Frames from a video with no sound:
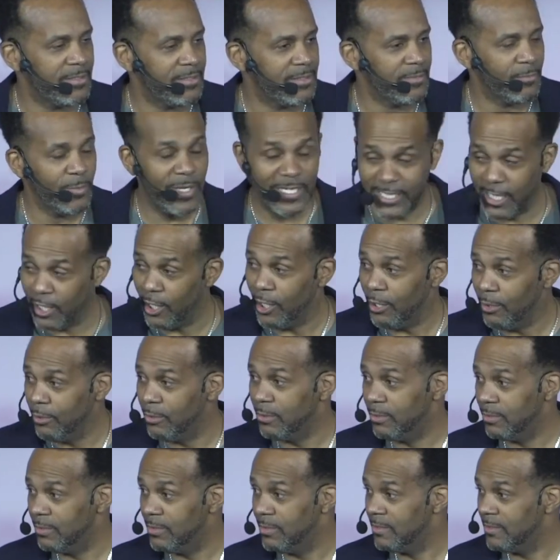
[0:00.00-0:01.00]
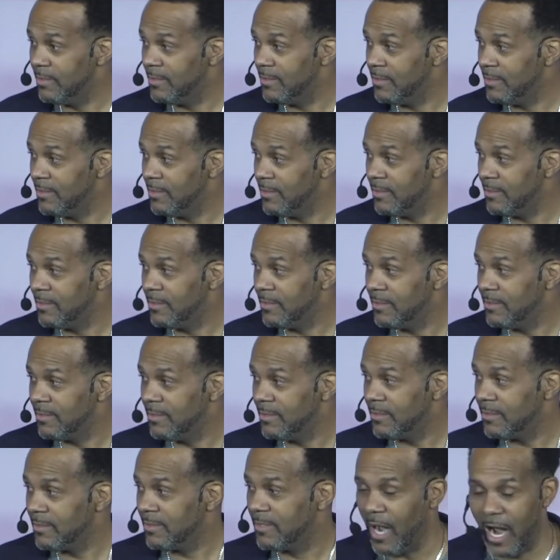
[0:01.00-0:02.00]
We do.
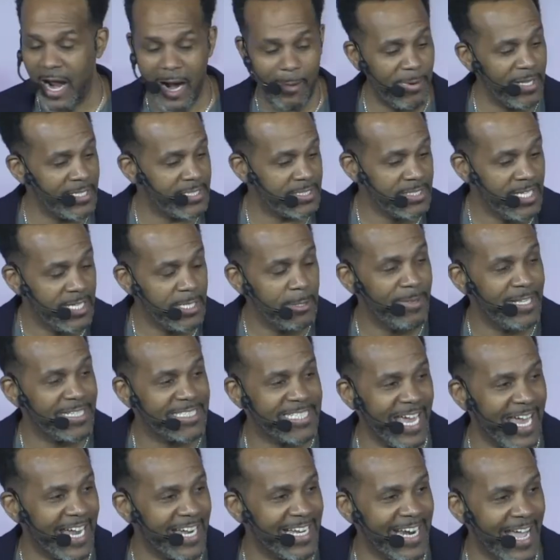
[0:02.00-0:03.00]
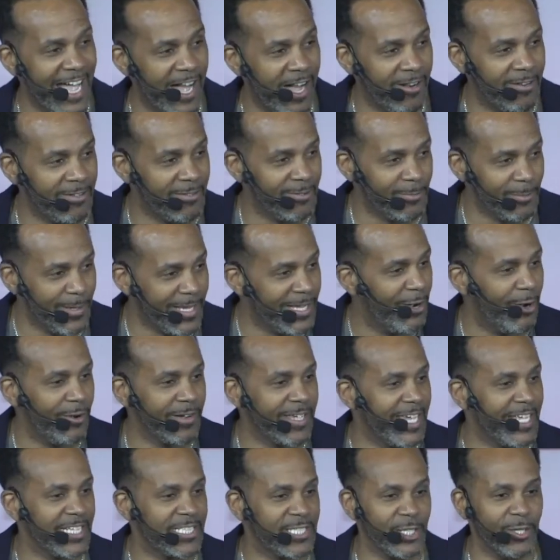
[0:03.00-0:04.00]
Garbage need to be taken out. We gonna
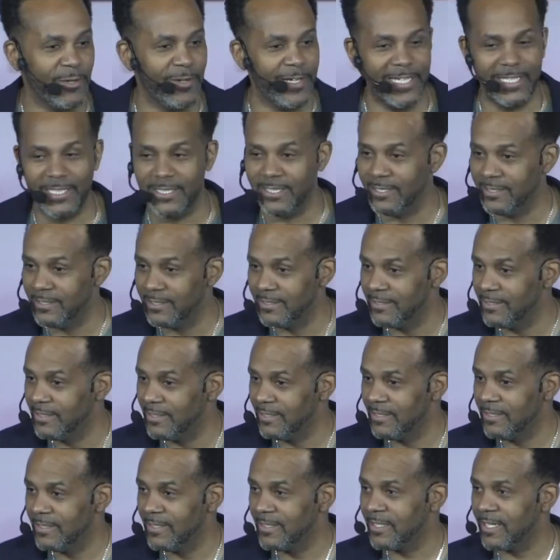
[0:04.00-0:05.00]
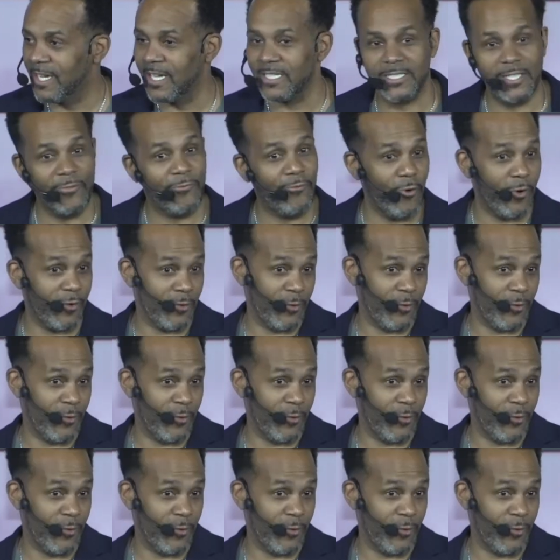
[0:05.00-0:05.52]
get to it. Cause the fourth